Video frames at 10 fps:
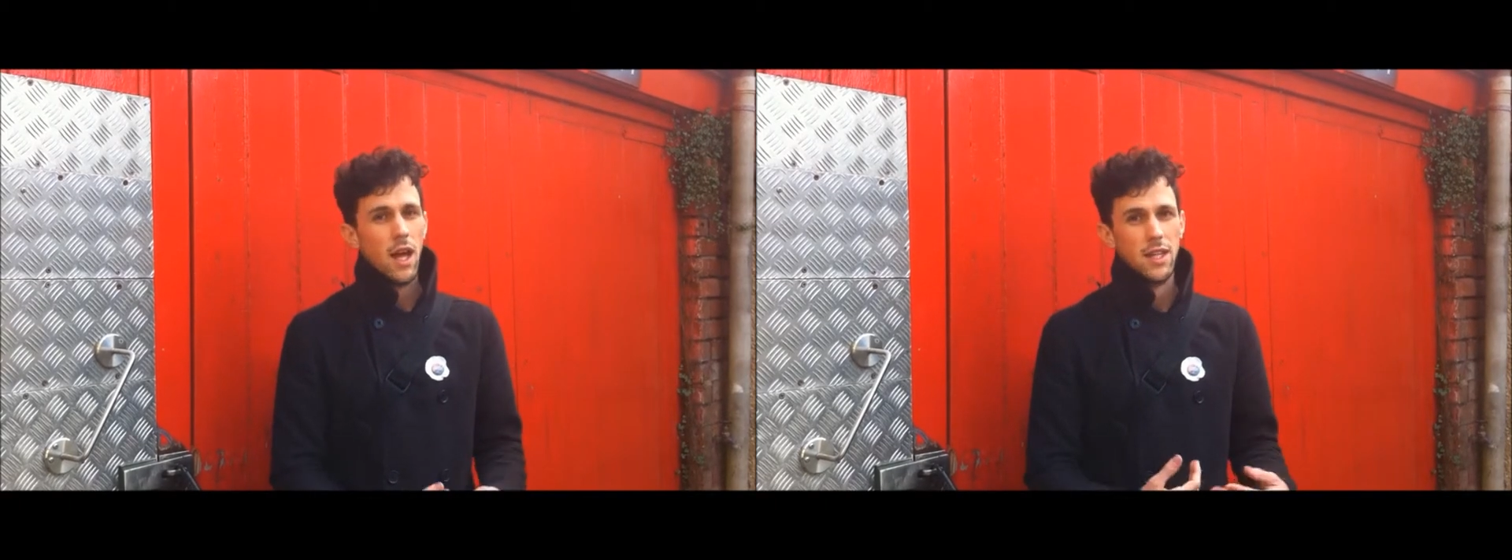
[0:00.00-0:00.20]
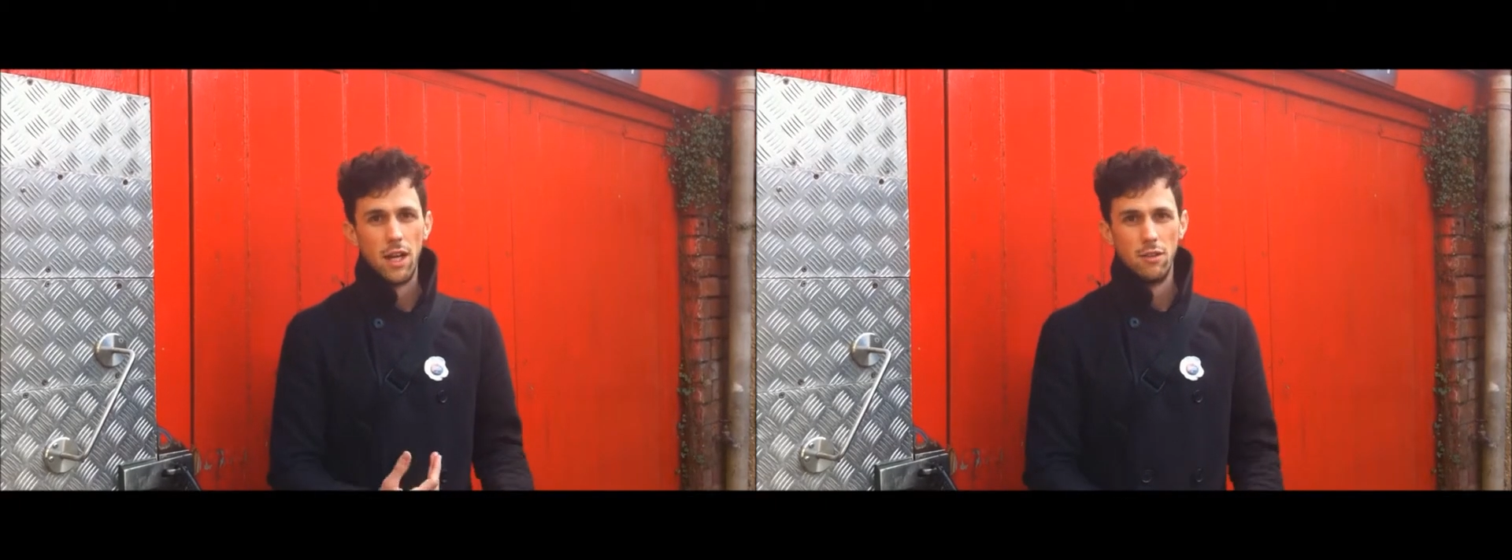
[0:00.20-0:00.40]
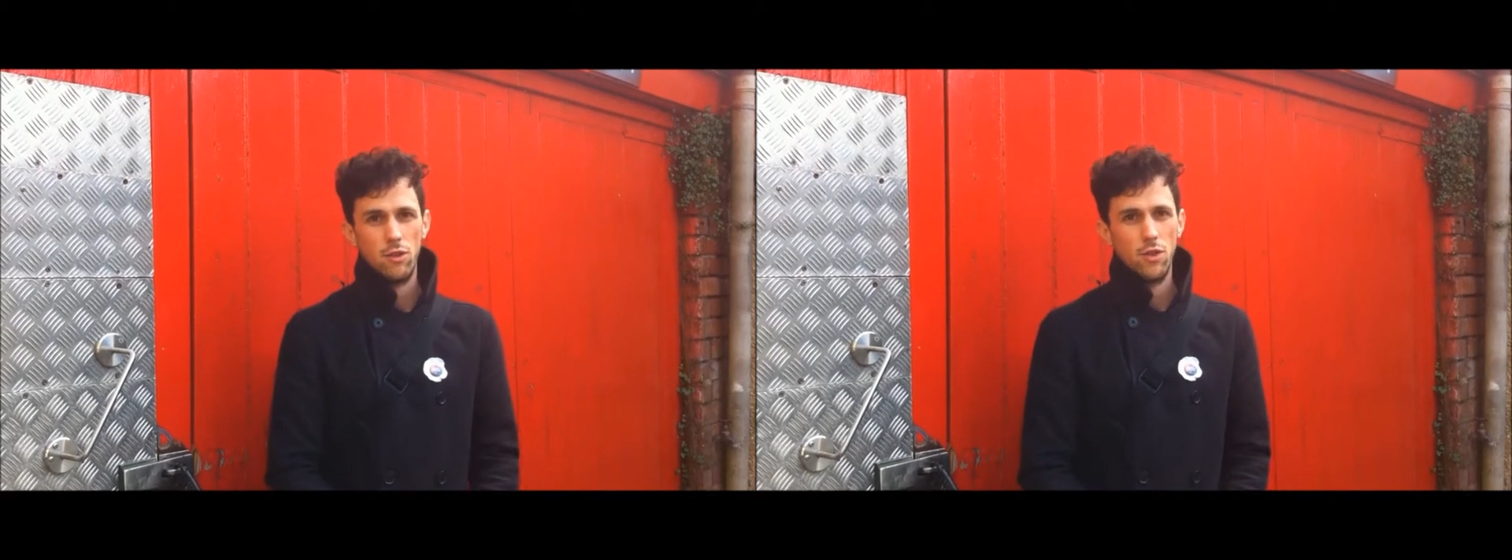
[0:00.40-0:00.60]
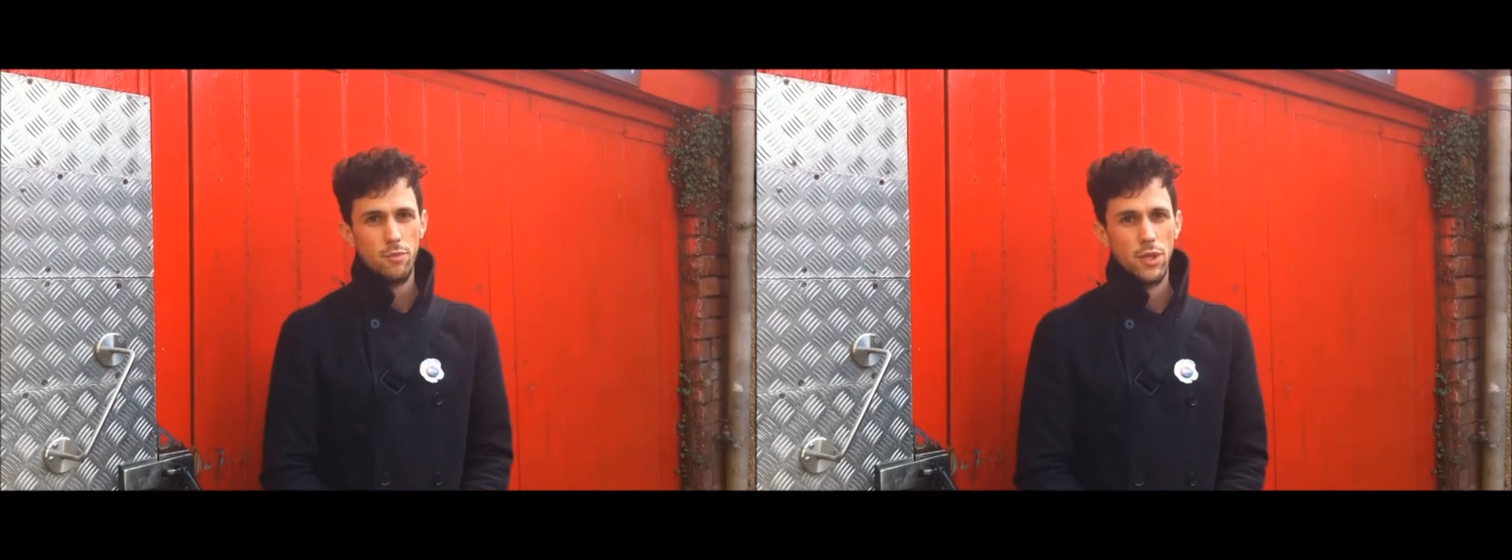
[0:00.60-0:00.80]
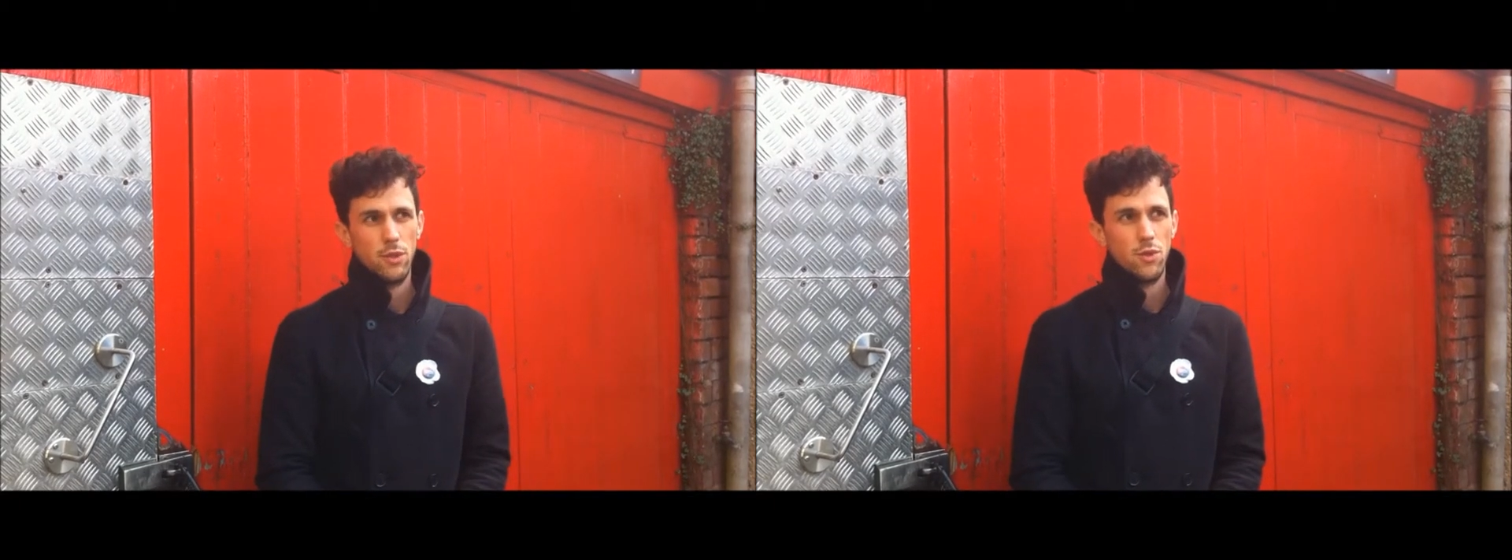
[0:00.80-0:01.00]
And that will of course
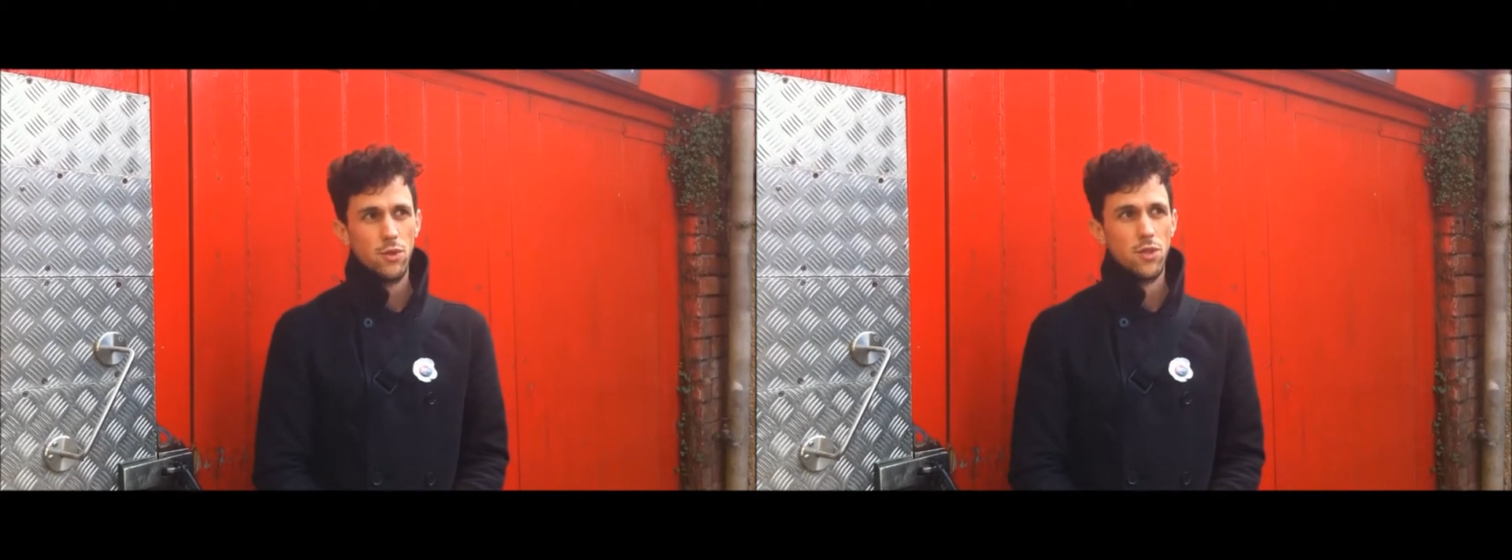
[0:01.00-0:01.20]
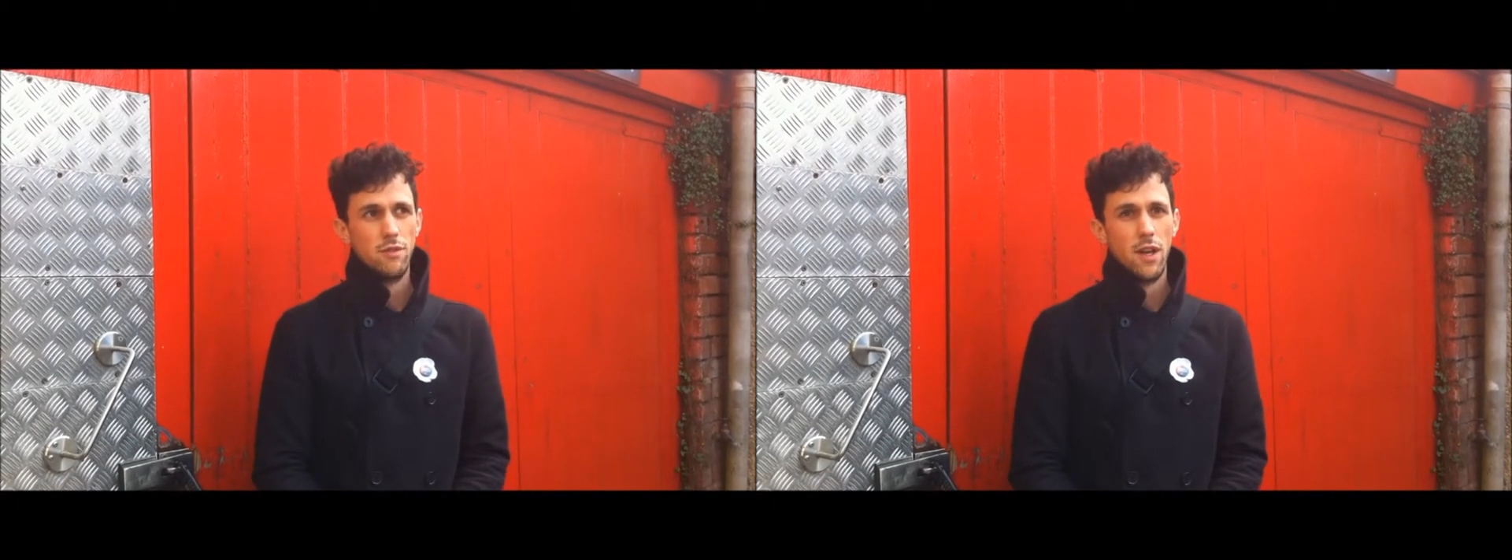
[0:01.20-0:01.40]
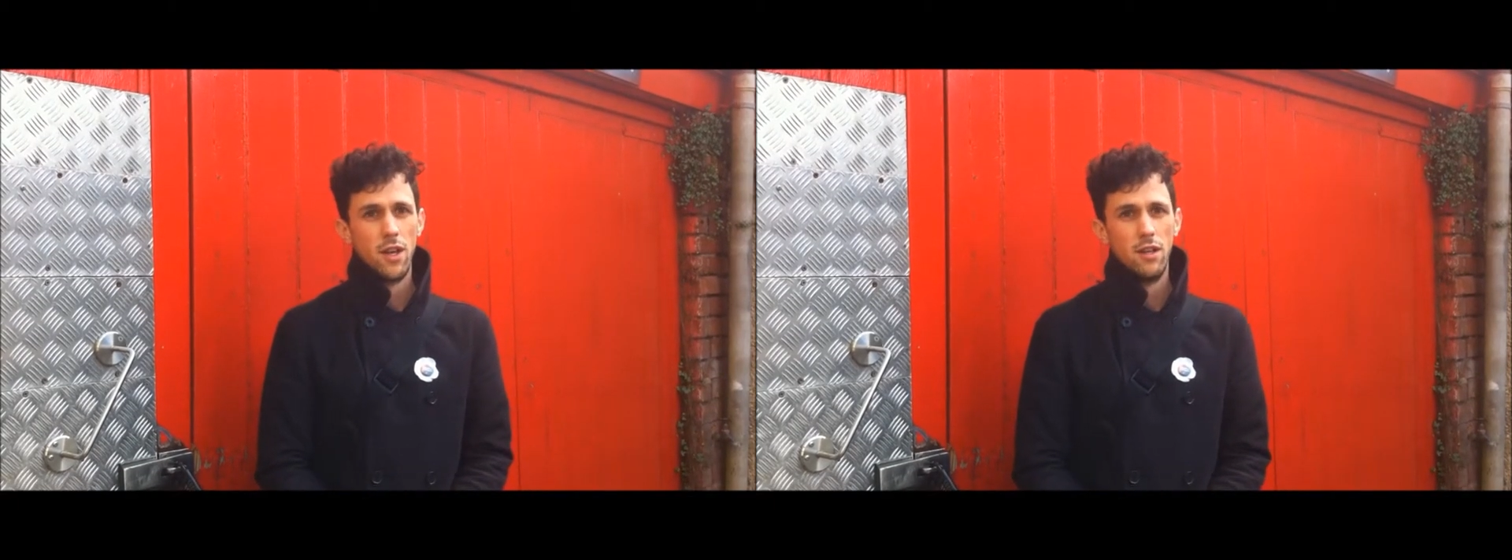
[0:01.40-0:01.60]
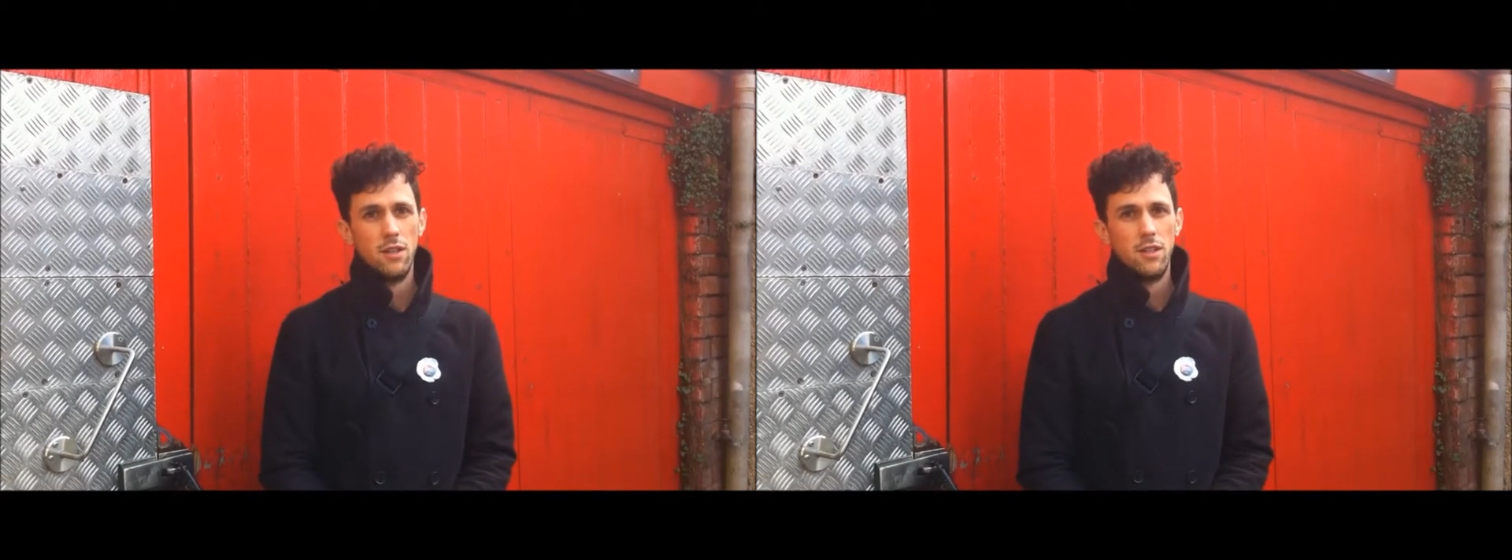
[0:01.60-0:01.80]
bring all sorts of other